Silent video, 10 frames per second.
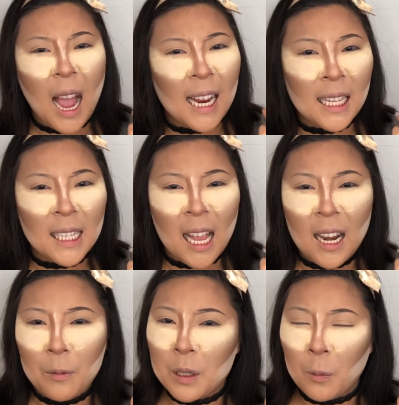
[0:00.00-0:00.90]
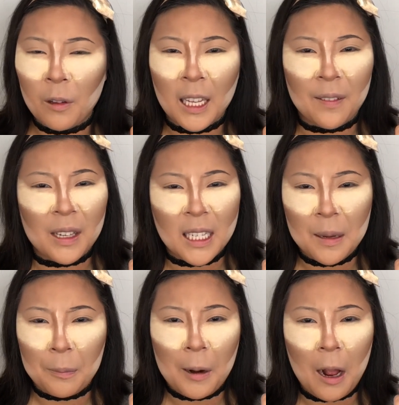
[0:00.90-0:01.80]
I guess it kind of was more like of a
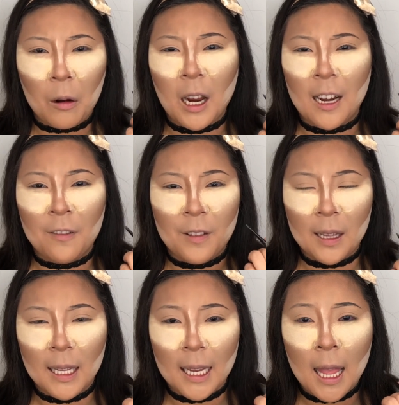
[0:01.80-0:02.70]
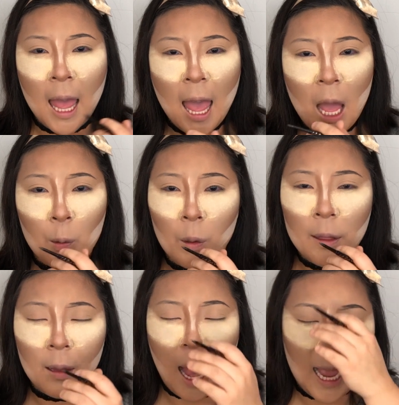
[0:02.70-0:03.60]
dip brow kind of feeling. And
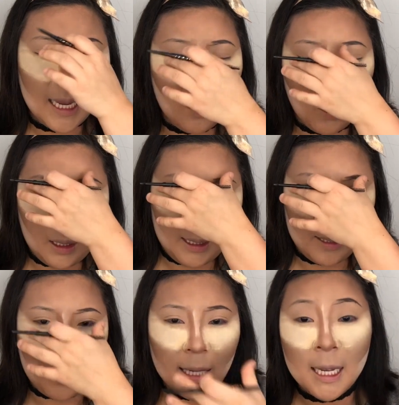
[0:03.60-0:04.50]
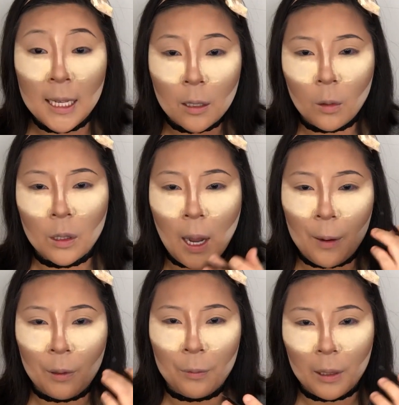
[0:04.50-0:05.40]
I get oily in my T-zone, so
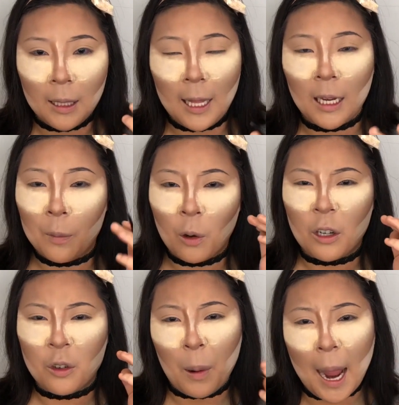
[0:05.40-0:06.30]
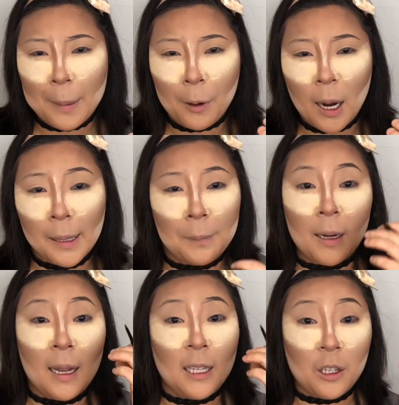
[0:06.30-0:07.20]
I would really like a more dry product,
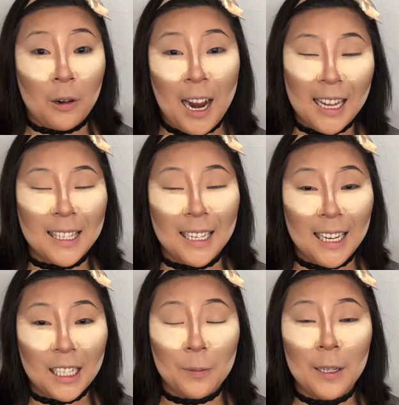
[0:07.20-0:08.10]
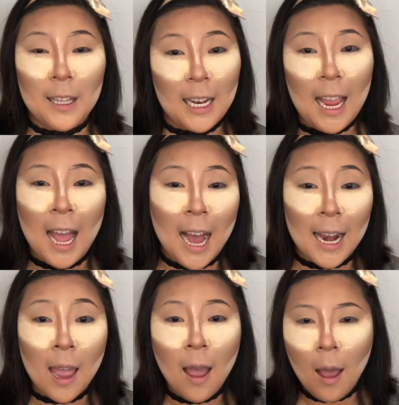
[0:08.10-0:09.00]
but not as dry as the NYX one that I had.